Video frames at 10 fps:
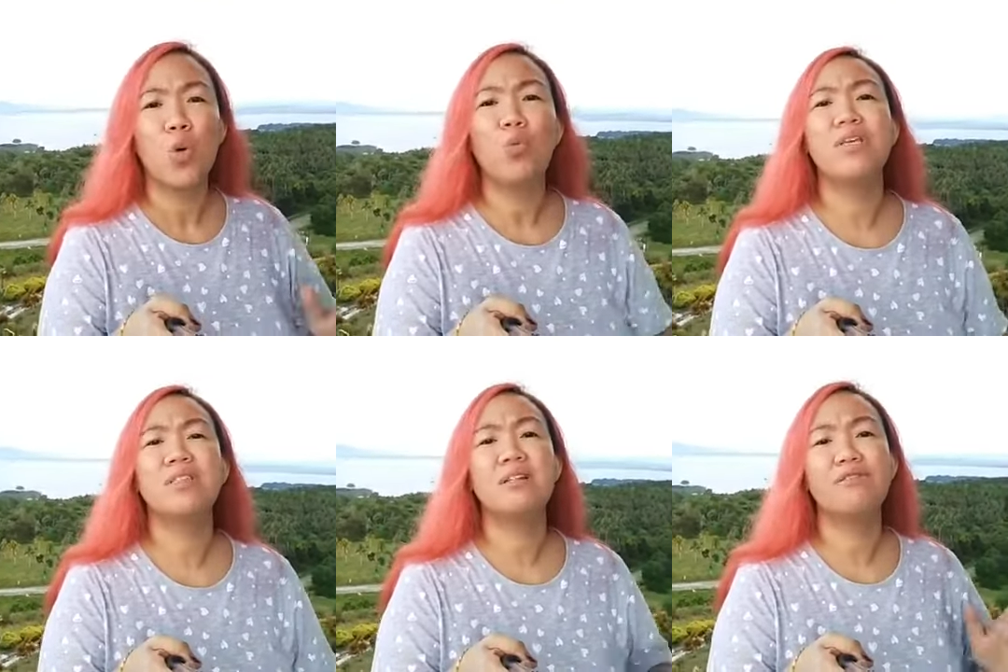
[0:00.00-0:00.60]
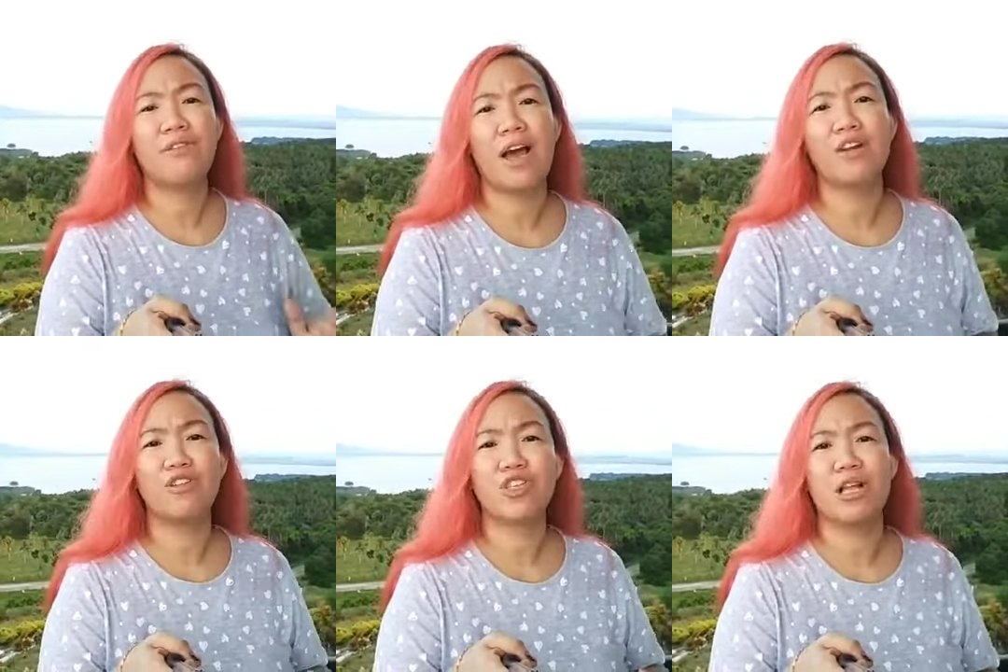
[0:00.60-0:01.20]
we still
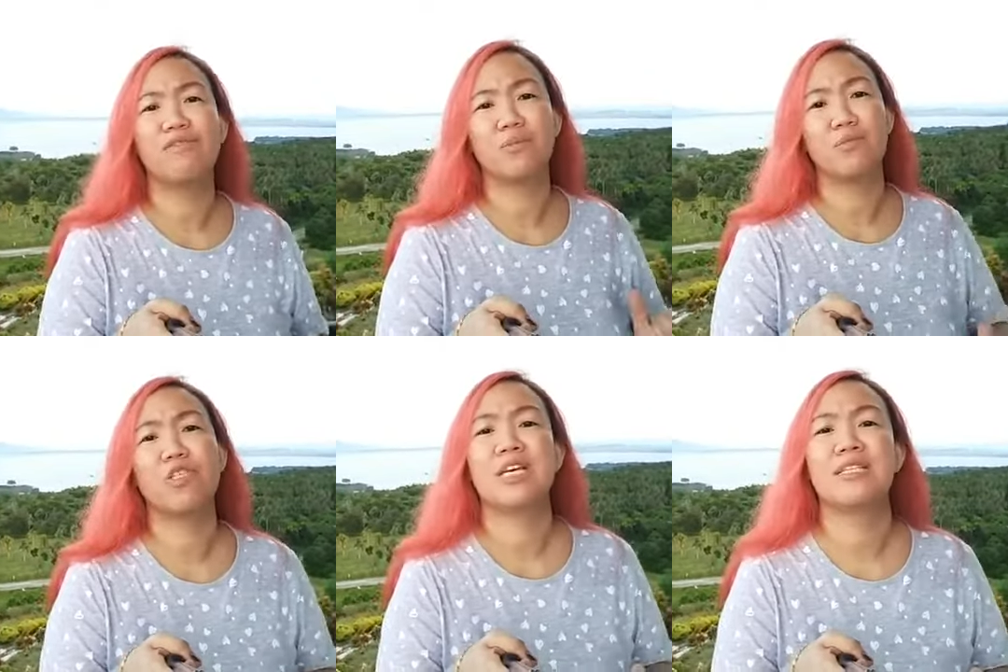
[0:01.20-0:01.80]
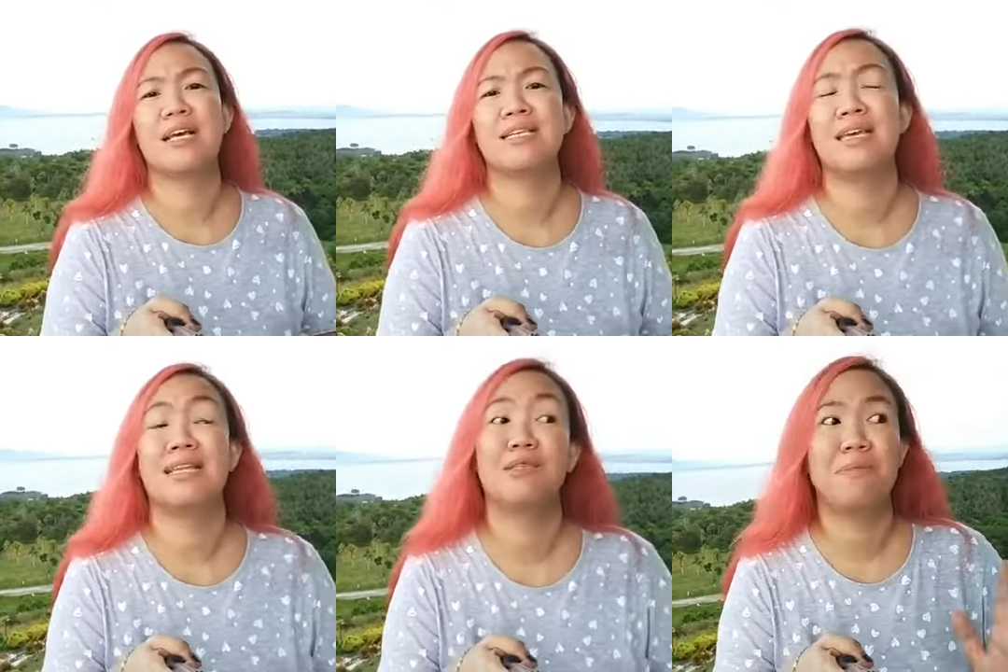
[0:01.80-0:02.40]
find ourselves
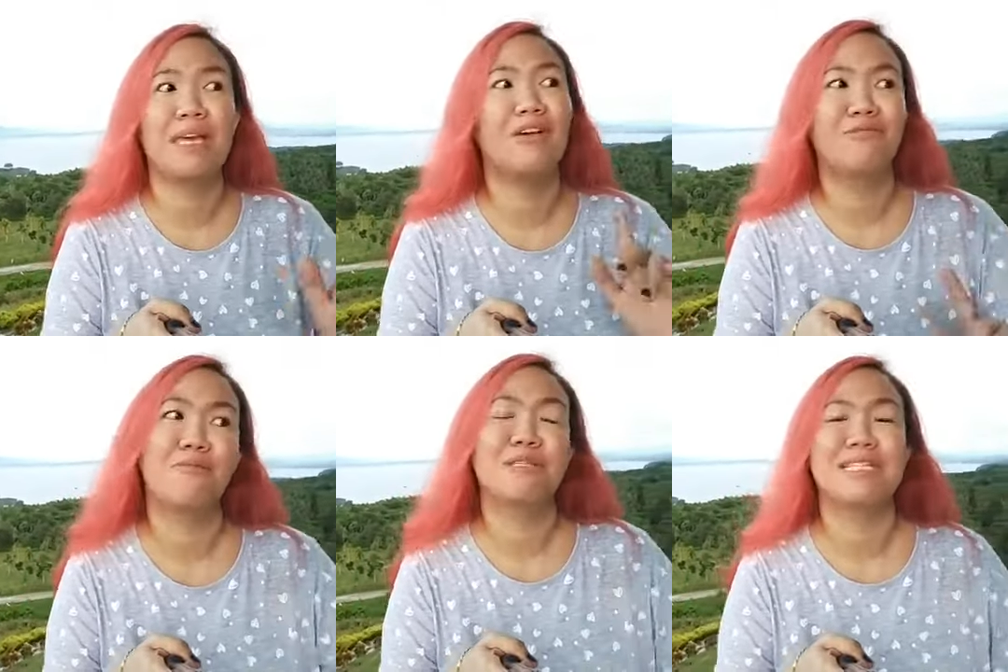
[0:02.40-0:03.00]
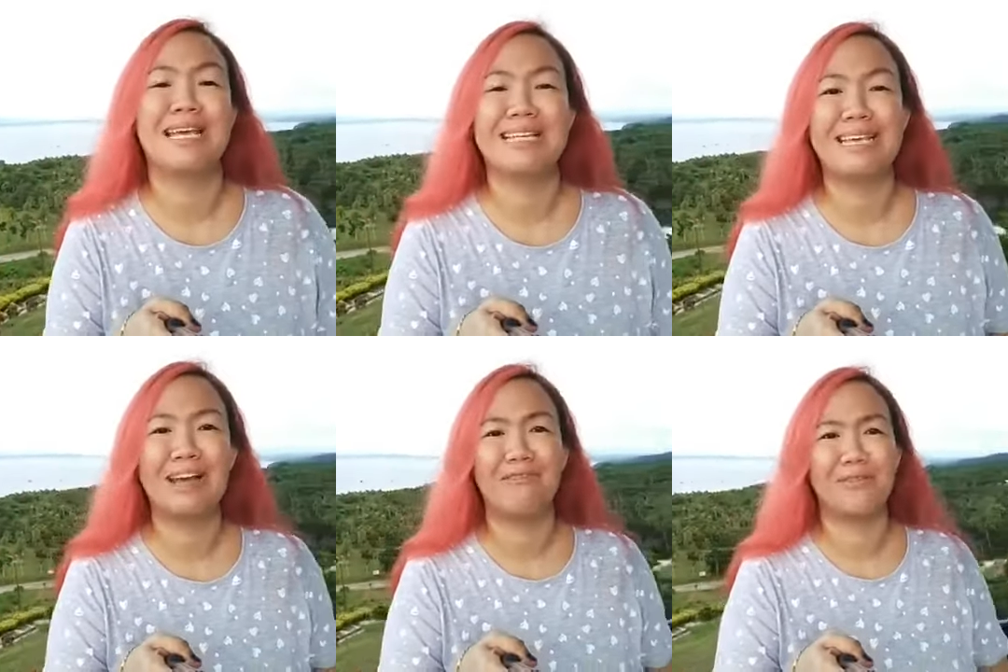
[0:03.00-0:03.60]
multitasking. And speaking of
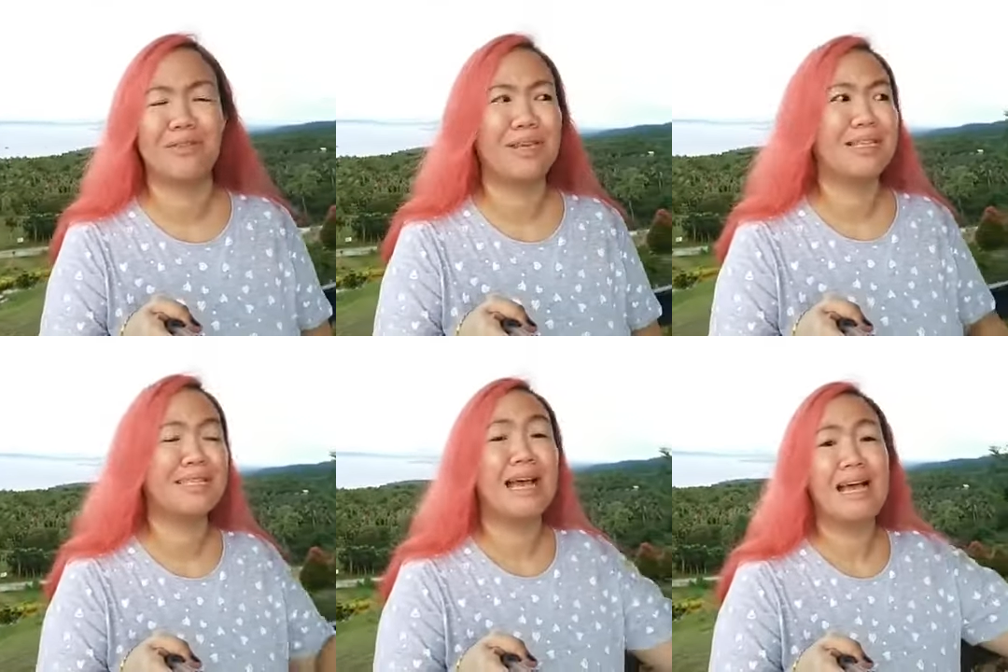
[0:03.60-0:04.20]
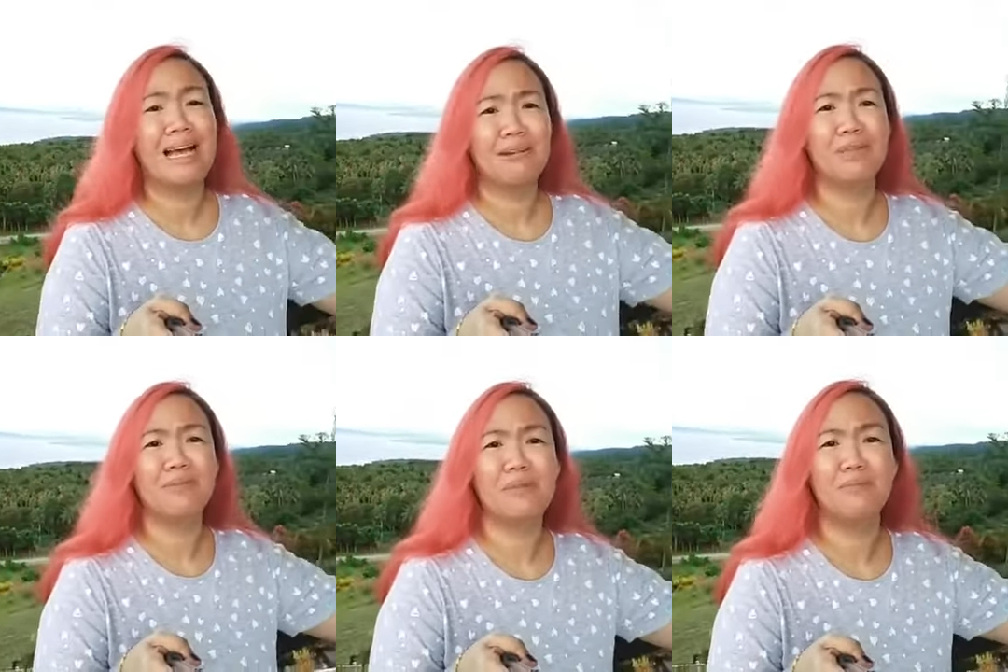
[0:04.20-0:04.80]
multitasking, after this, I'm
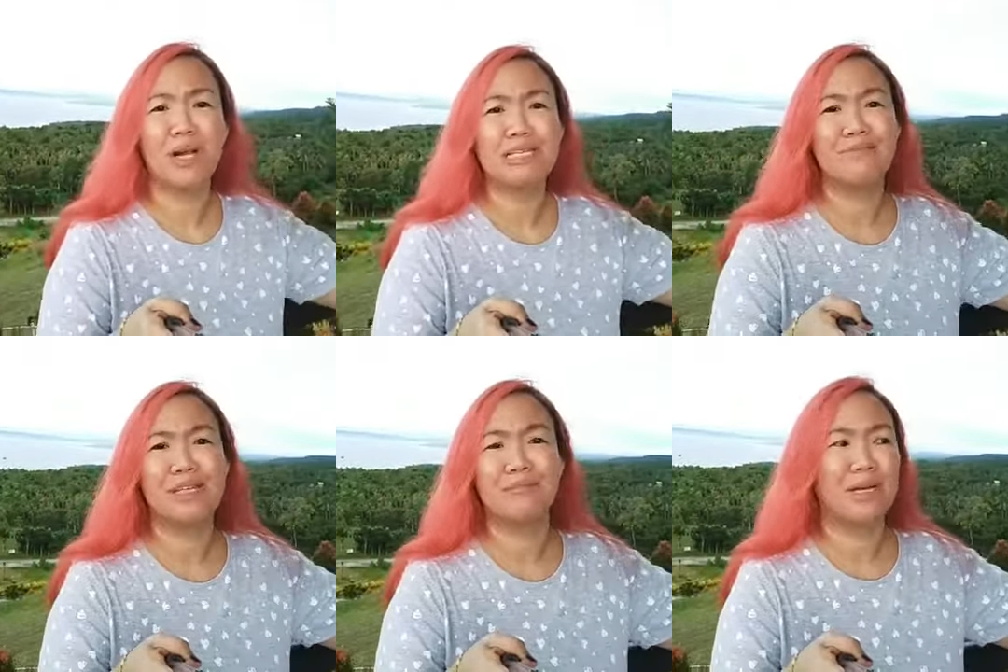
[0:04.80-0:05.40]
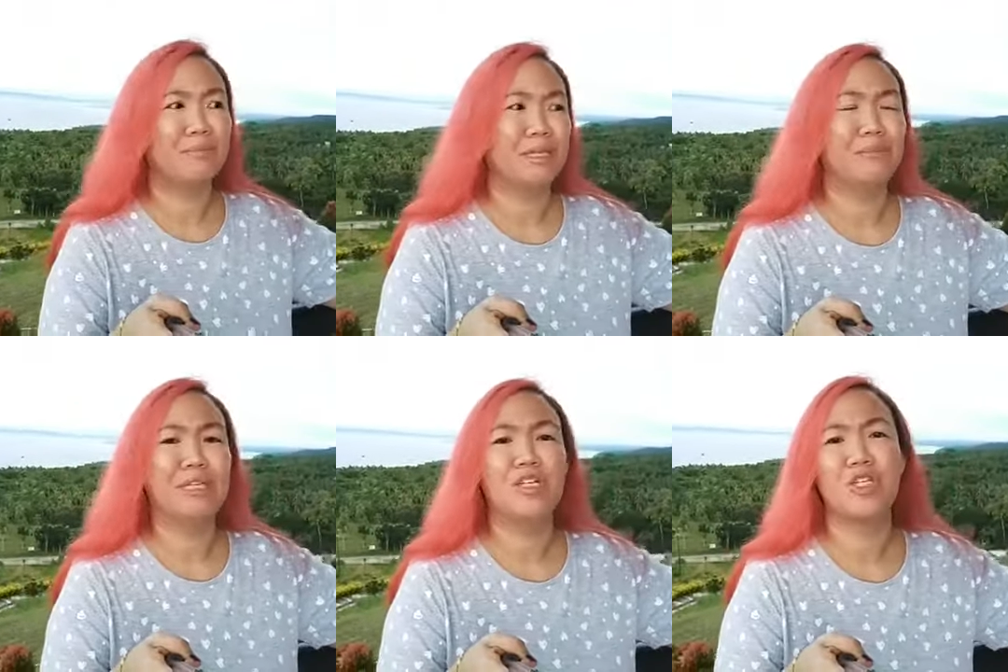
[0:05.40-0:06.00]
gonna be breastfeeding my
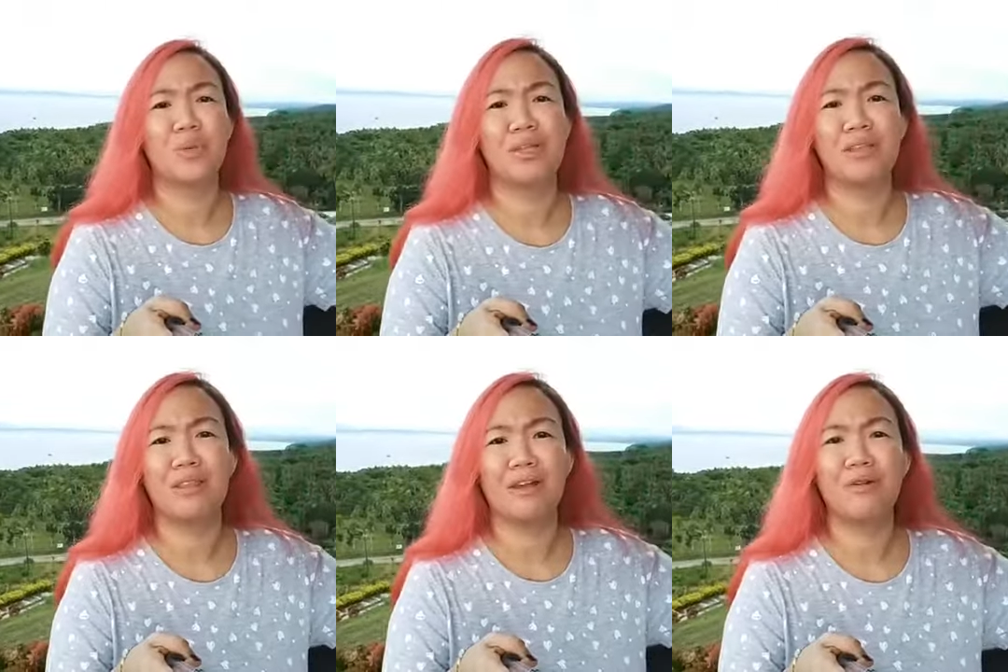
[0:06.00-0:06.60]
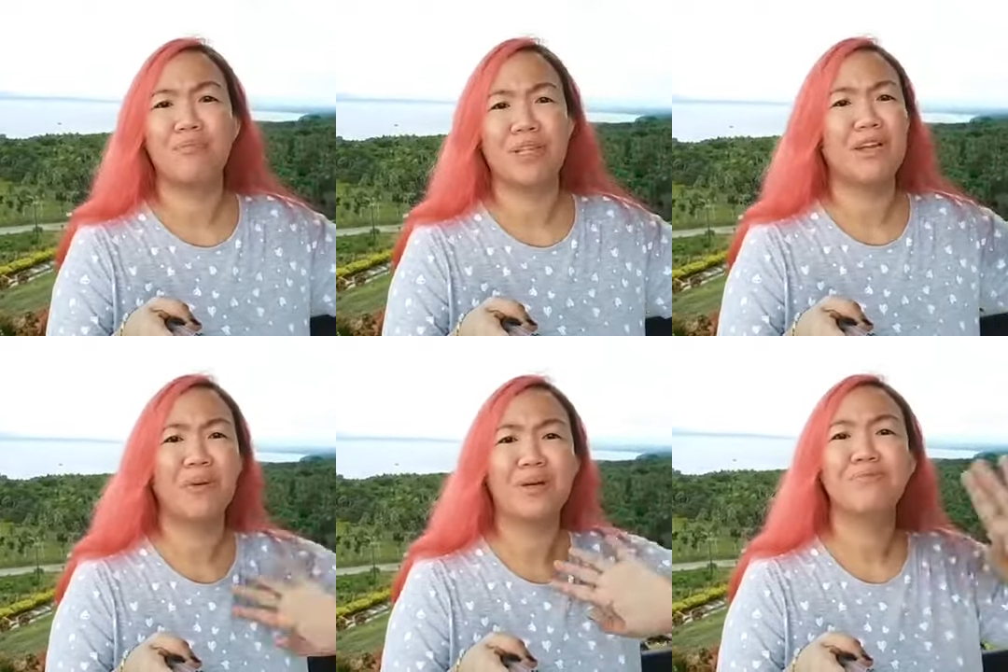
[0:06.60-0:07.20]
baby. She's waiting there.
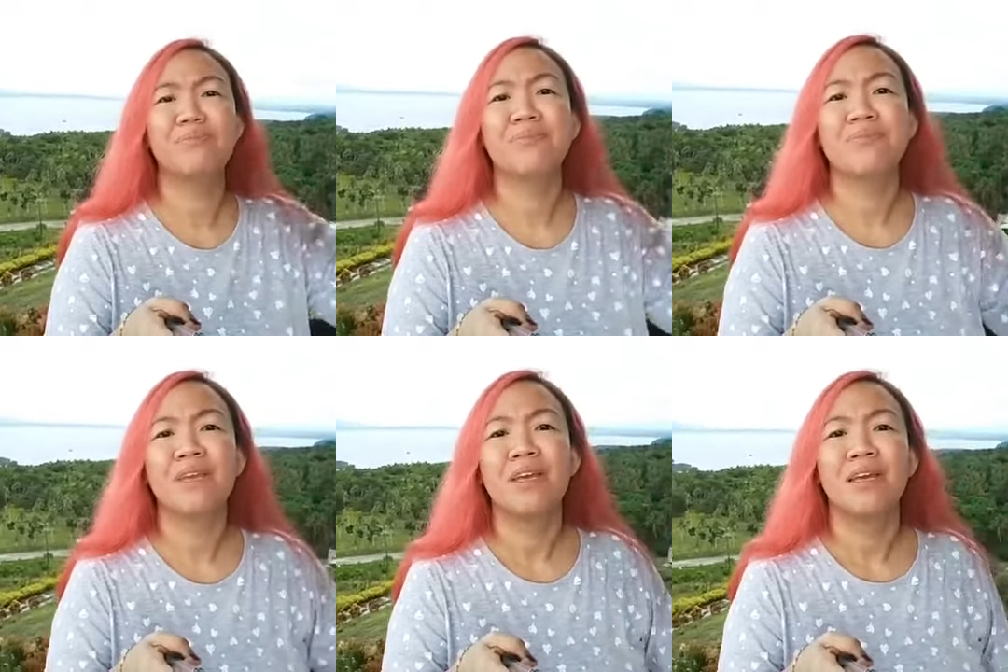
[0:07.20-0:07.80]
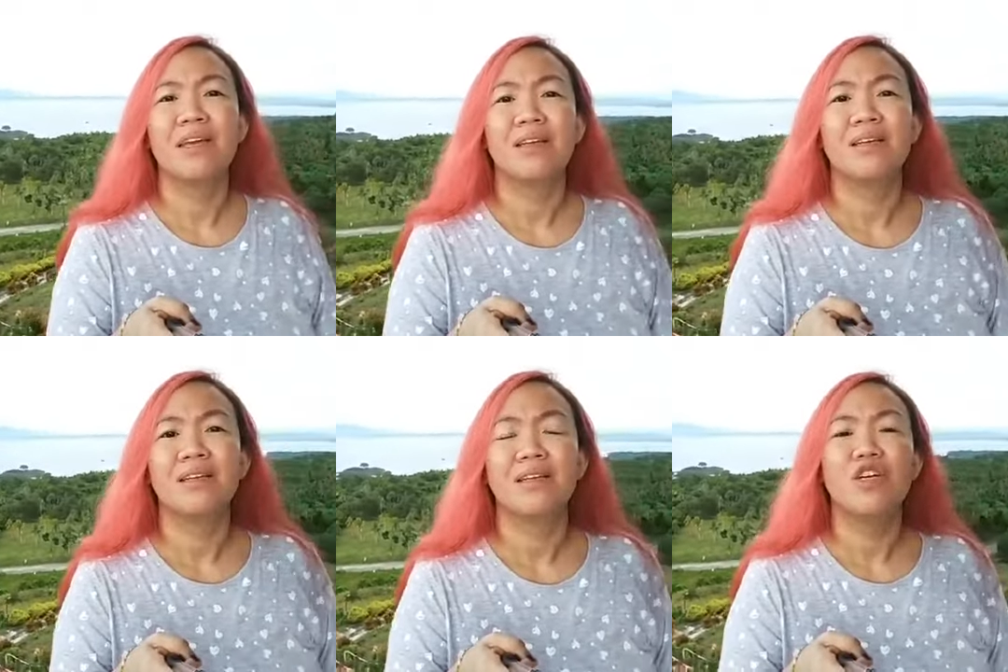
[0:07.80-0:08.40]
Anyway,
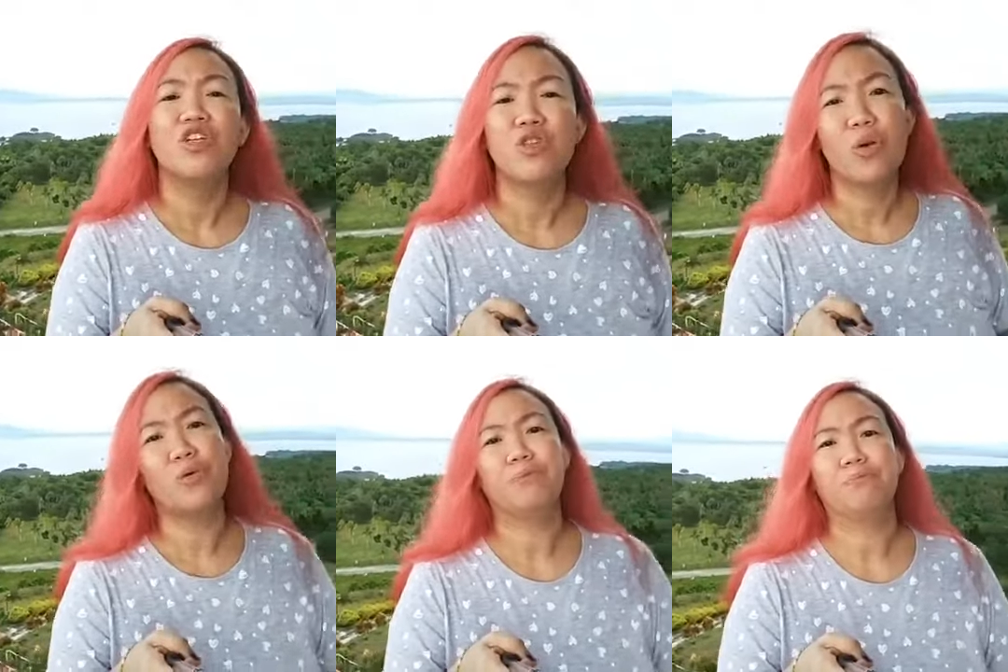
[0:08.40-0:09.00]
so